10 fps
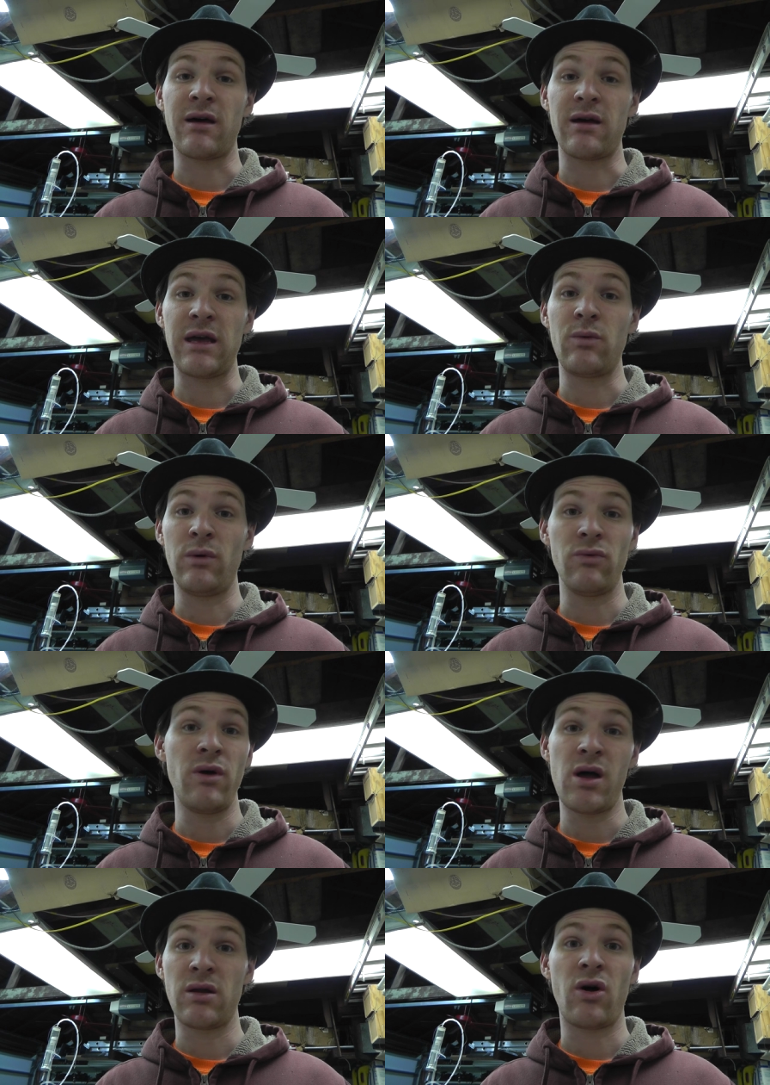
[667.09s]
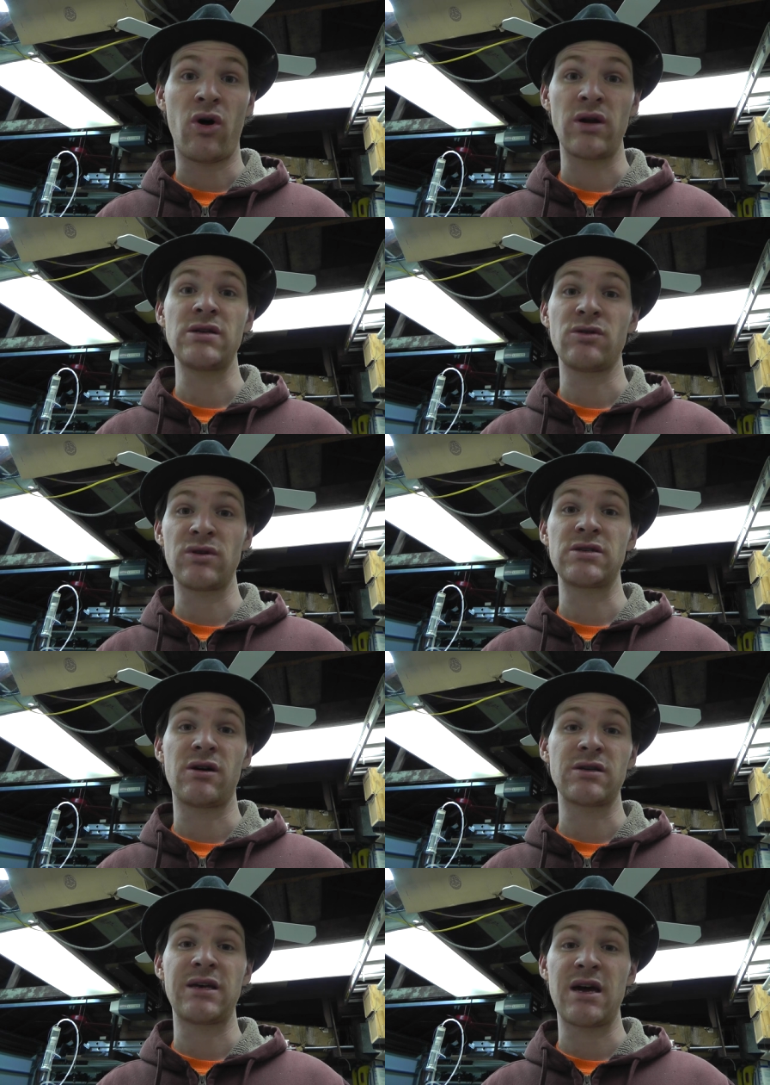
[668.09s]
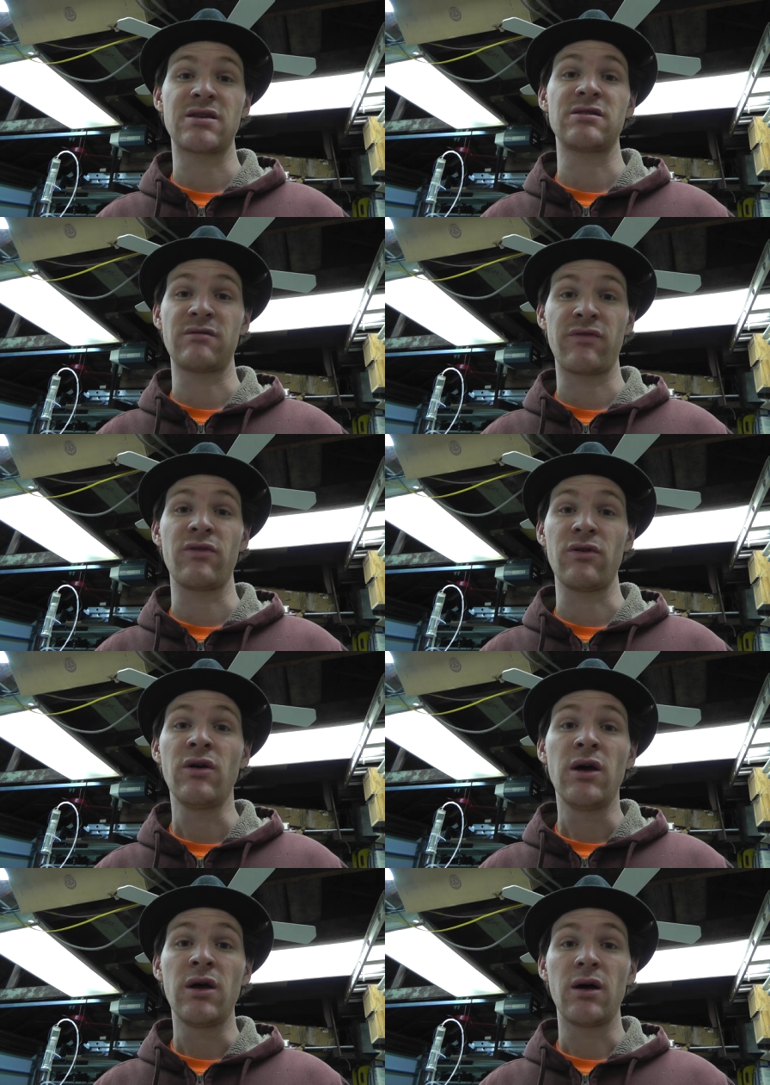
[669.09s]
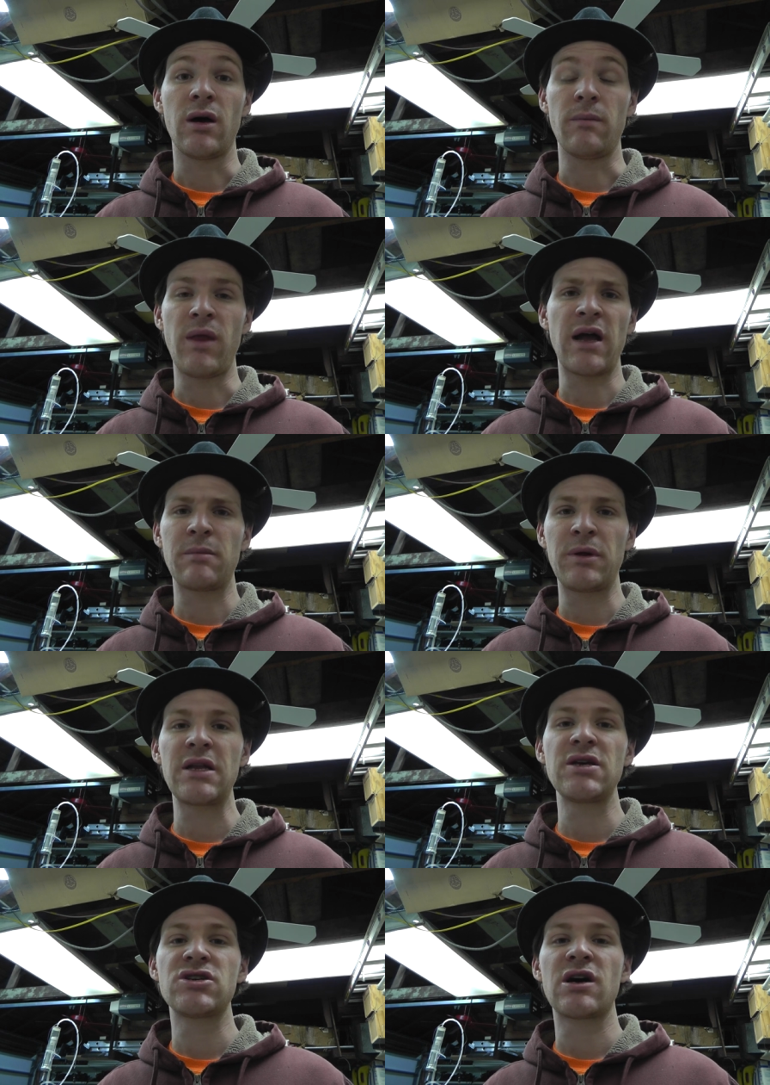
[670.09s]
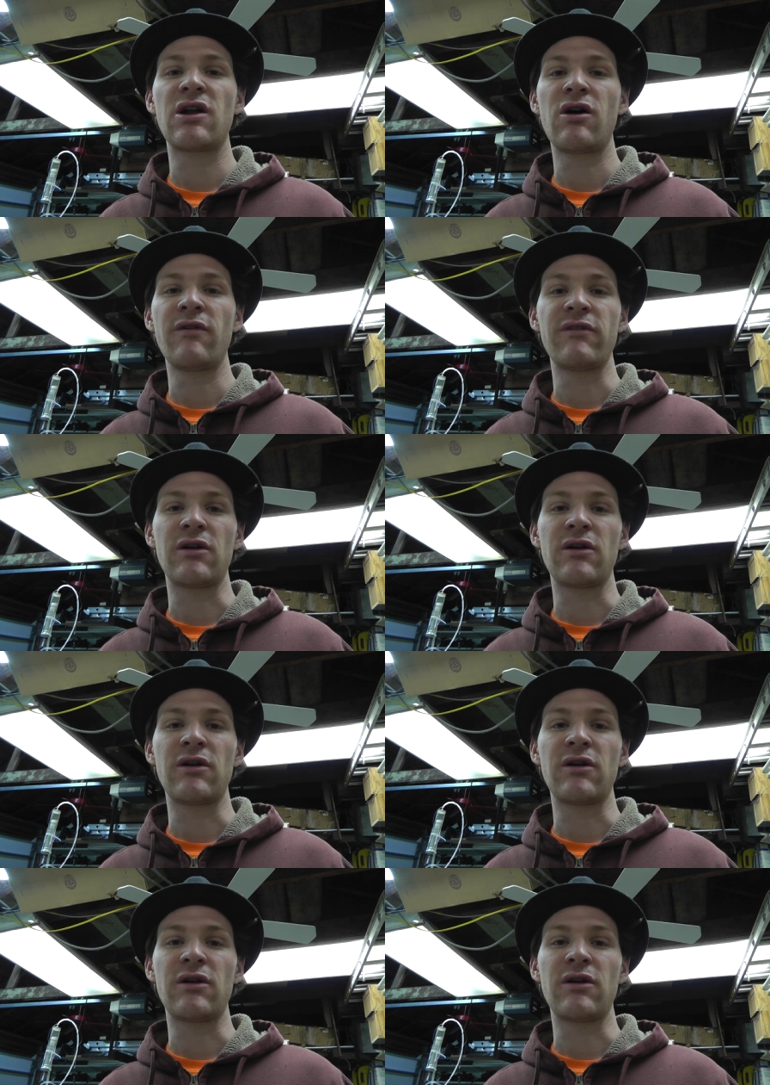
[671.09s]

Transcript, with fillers: Uh, it will run on its own exhaust gases for um, not completely shut off.